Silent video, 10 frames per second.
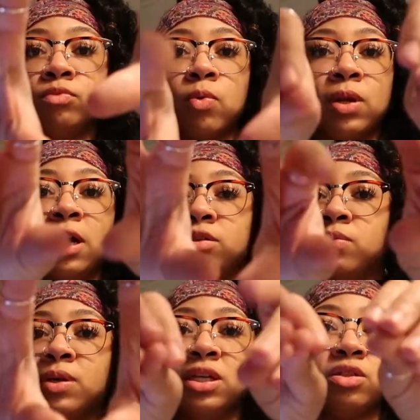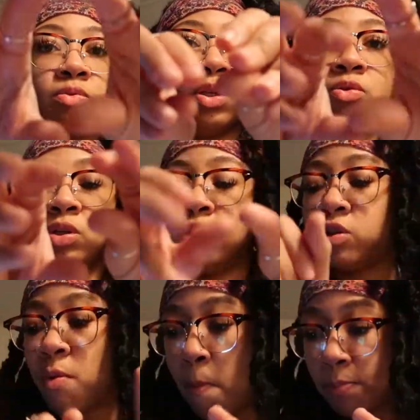We're not doing this in
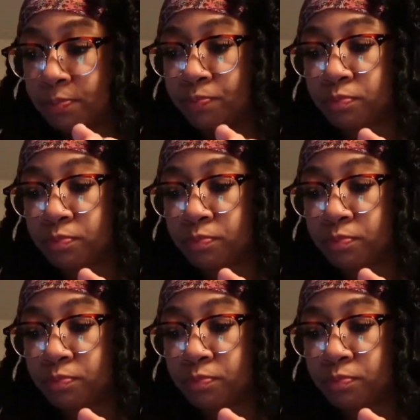2022.